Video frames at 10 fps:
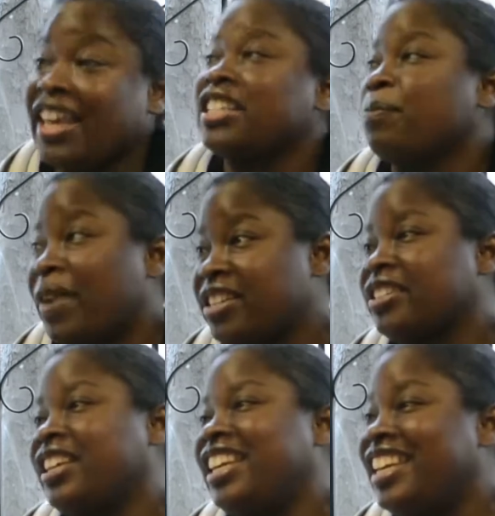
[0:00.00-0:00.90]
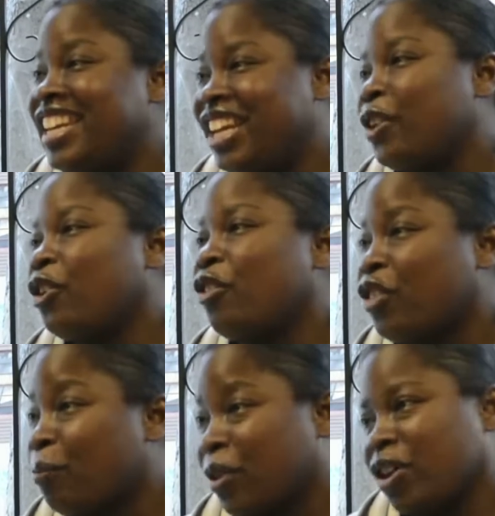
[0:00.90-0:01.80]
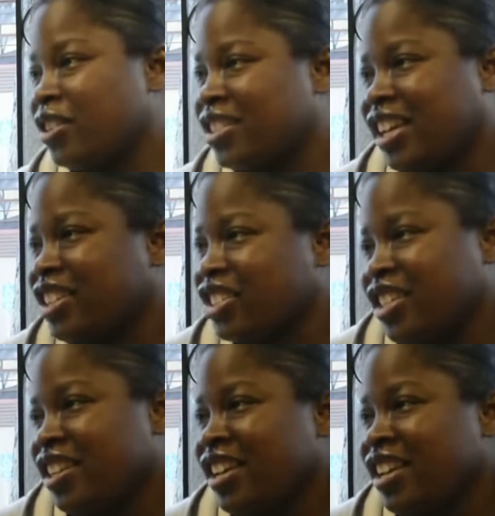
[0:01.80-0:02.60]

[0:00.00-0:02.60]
especially near the BART station,